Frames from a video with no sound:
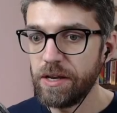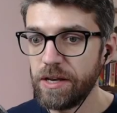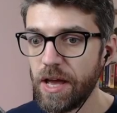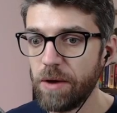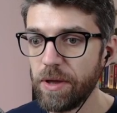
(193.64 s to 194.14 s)
And
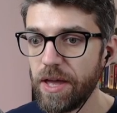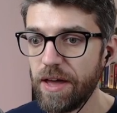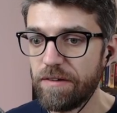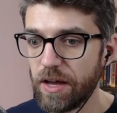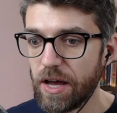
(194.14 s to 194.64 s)
now we
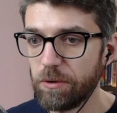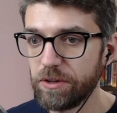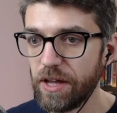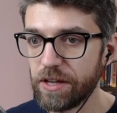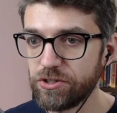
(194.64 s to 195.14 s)
have our
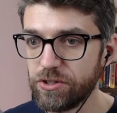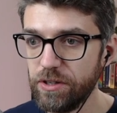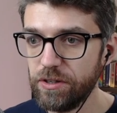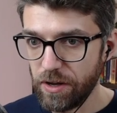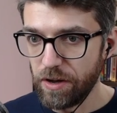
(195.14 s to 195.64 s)

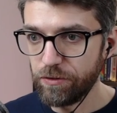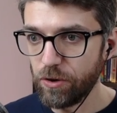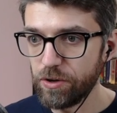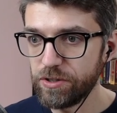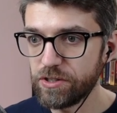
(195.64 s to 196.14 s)
texture. Of
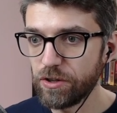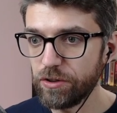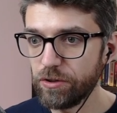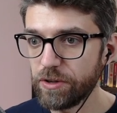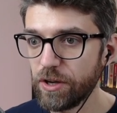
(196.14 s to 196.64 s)
course, it's
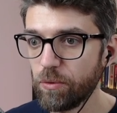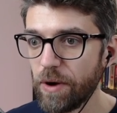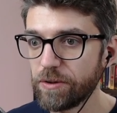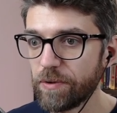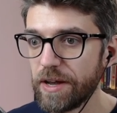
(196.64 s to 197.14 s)
not looking
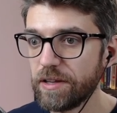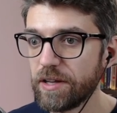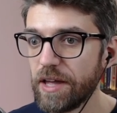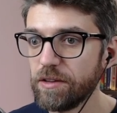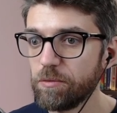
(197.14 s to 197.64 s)
quite right
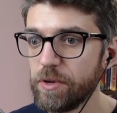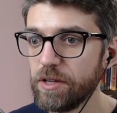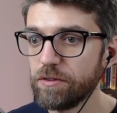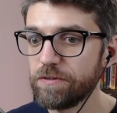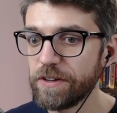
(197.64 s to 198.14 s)
yet. We
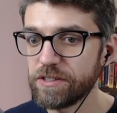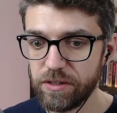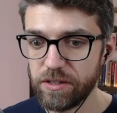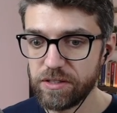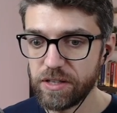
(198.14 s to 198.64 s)
need to fix
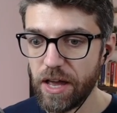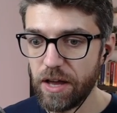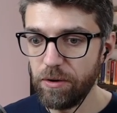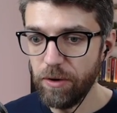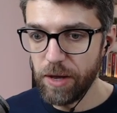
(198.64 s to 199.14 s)
the
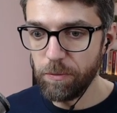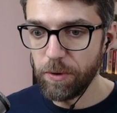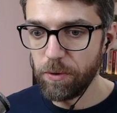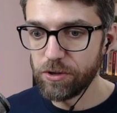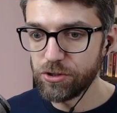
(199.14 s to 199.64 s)
scale and we
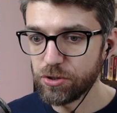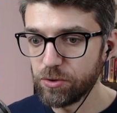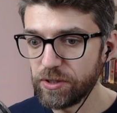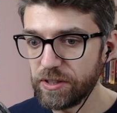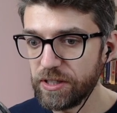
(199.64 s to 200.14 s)
will also
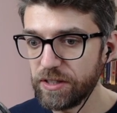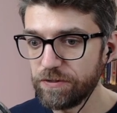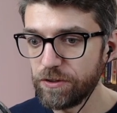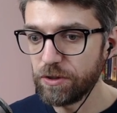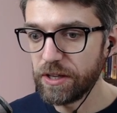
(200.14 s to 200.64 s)
delete a
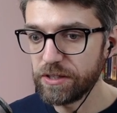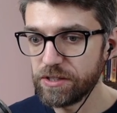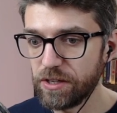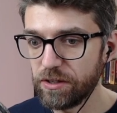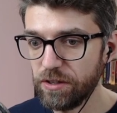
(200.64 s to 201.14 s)
few things
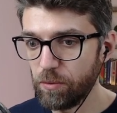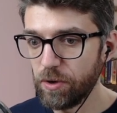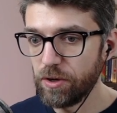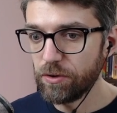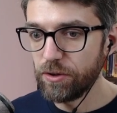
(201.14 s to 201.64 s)
here.
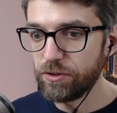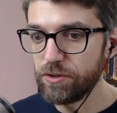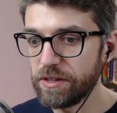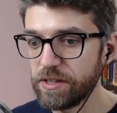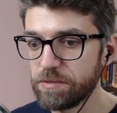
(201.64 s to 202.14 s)
We're not going to
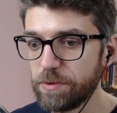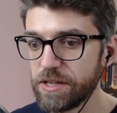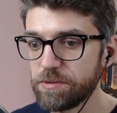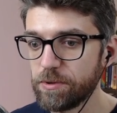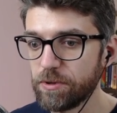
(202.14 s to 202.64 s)
use
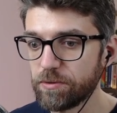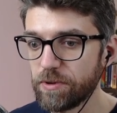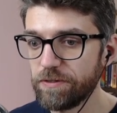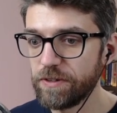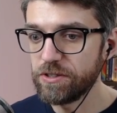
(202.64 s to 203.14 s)
displacement or
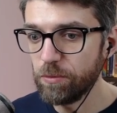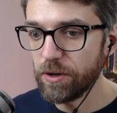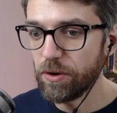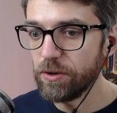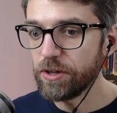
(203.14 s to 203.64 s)
roughness.
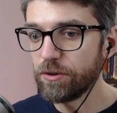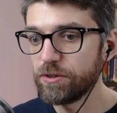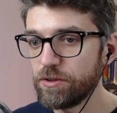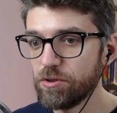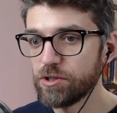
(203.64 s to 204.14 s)
We're only going
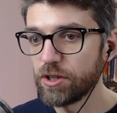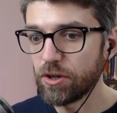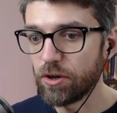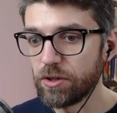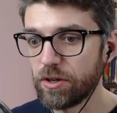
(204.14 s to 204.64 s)
to use the
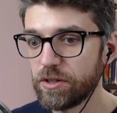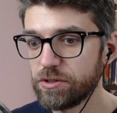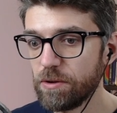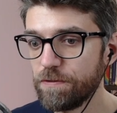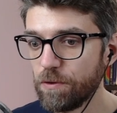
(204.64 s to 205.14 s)
color.
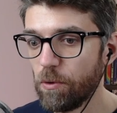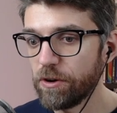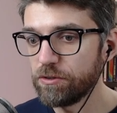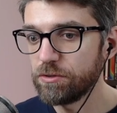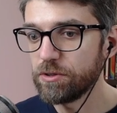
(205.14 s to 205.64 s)
So if you
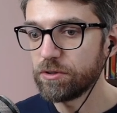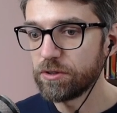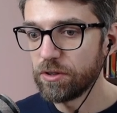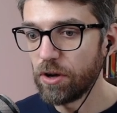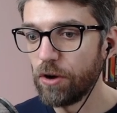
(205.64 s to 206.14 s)
wanted to, you
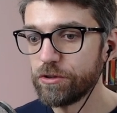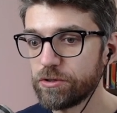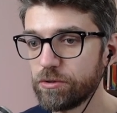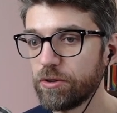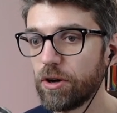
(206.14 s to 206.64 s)
could
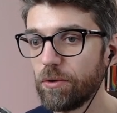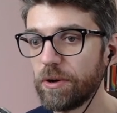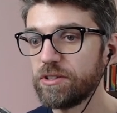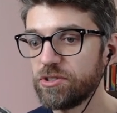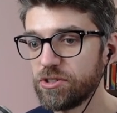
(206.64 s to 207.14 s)
also go
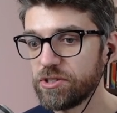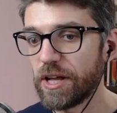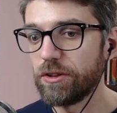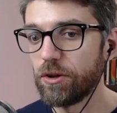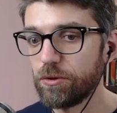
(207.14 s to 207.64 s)
and just
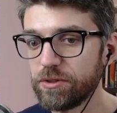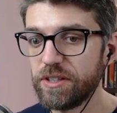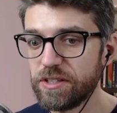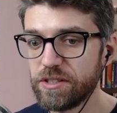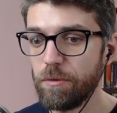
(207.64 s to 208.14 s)
download
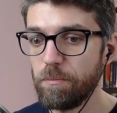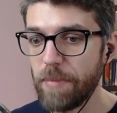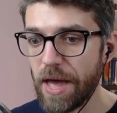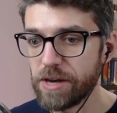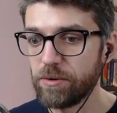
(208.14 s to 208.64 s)
this
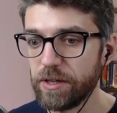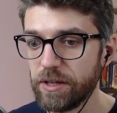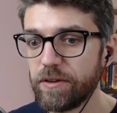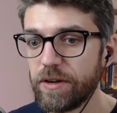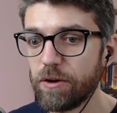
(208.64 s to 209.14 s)

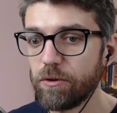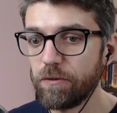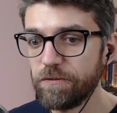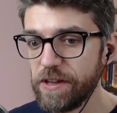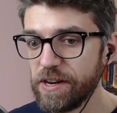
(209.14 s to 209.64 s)
manually. Now,
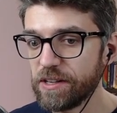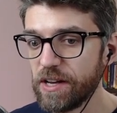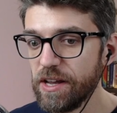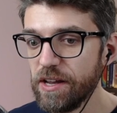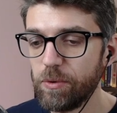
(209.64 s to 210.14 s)

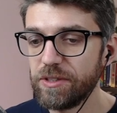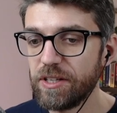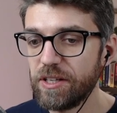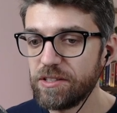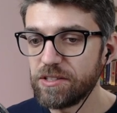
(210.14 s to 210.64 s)
conveniently, with the
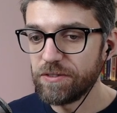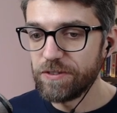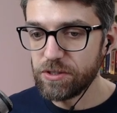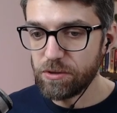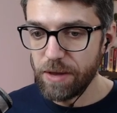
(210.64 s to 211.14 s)
Lily
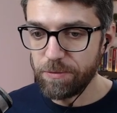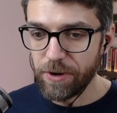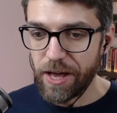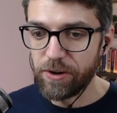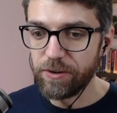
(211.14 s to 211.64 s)
Surface Scraper
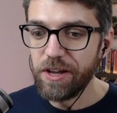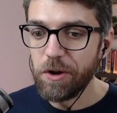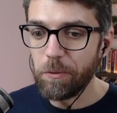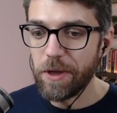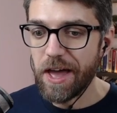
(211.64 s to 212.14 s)
add-on,
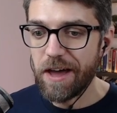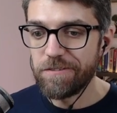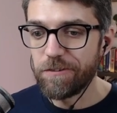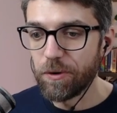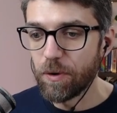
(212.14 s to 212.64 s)
we
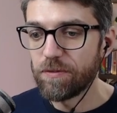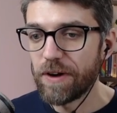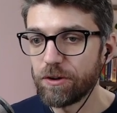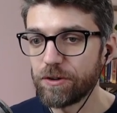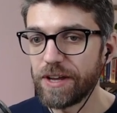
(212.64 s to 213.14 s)
have all of
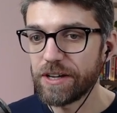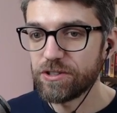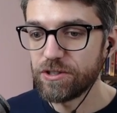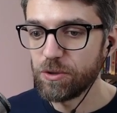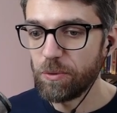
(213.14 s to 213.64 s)
our
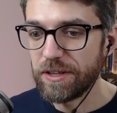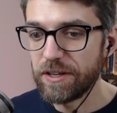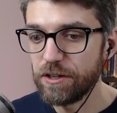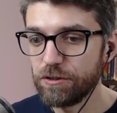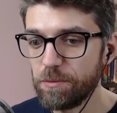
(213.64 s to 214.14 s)
connections the way they
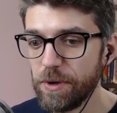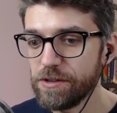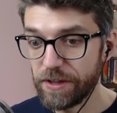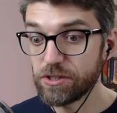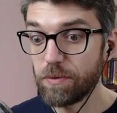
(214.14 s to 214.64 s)
need to be.
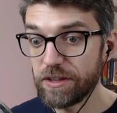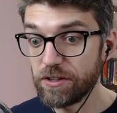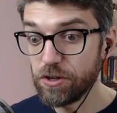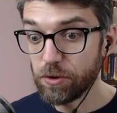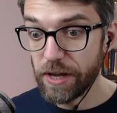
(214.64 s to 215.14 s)
Let's create
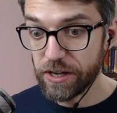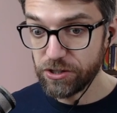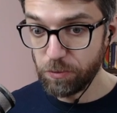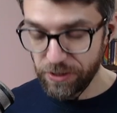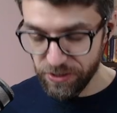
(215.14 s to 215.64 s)
a new
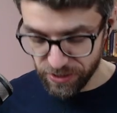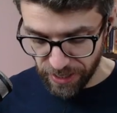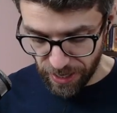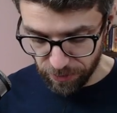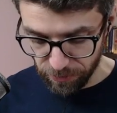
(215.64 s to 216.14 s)
connection with the
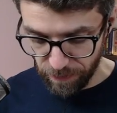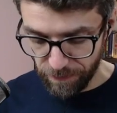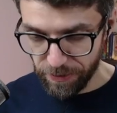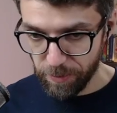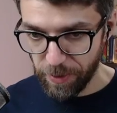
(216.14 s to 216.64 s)
scale
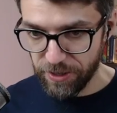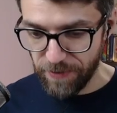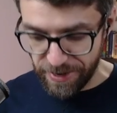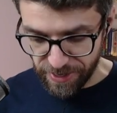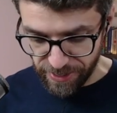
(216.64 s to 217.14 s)
by
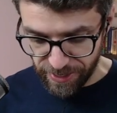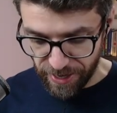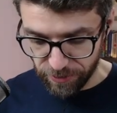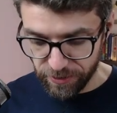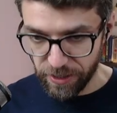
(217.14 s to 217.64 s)
dragging it
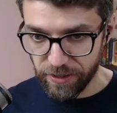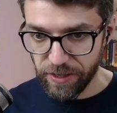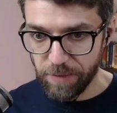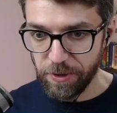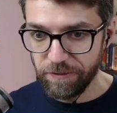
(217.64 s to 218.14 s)
out and
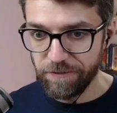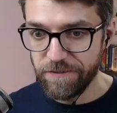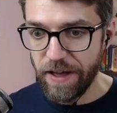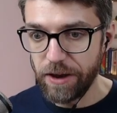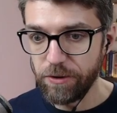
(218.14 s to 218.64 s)
typing
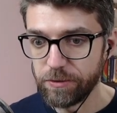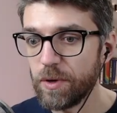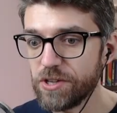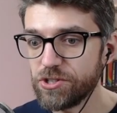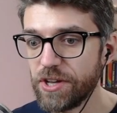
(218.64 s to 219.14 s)
value.
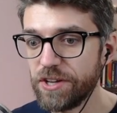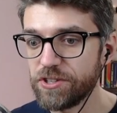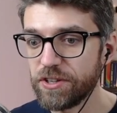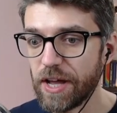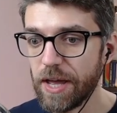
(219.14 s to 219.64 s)
Let's change
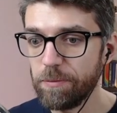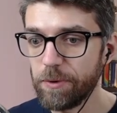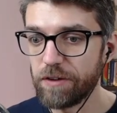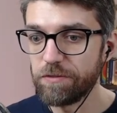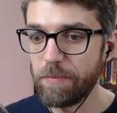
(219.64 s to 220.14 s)
the type
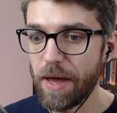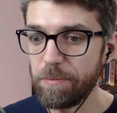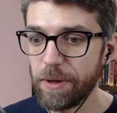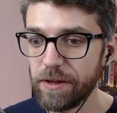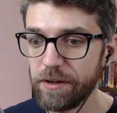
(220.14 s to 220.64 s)
of
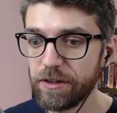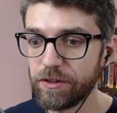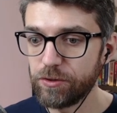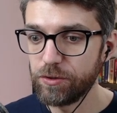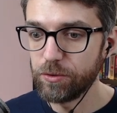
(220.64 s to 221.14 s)
mapping
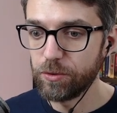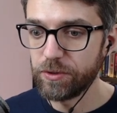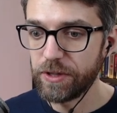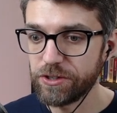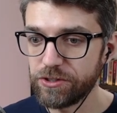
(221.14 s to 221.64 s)
to
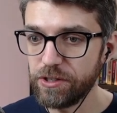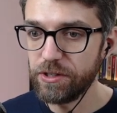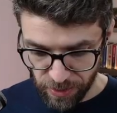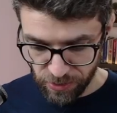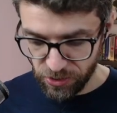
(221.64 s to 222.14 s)
texture
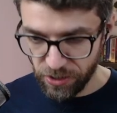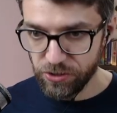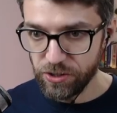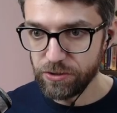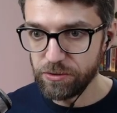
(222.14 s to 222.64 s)
and change
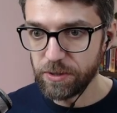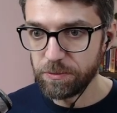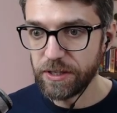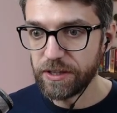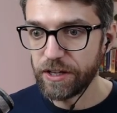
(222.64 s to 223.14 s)
this to
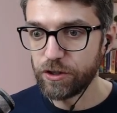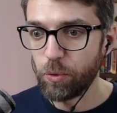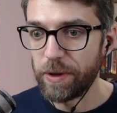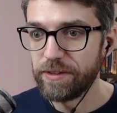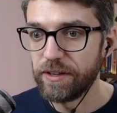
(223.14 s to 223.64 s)
something like
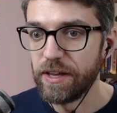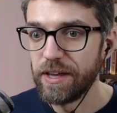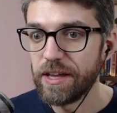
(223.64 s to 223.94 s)
20.